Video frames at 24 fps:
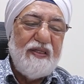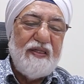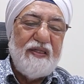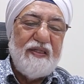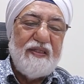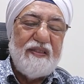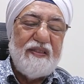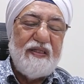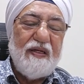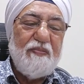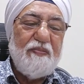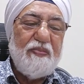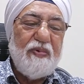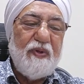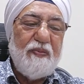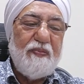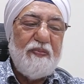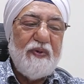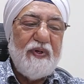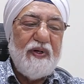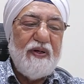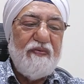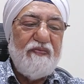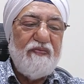some
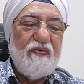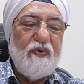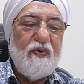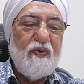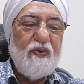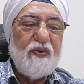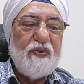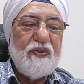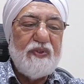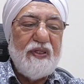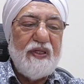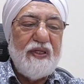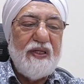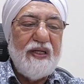people have used the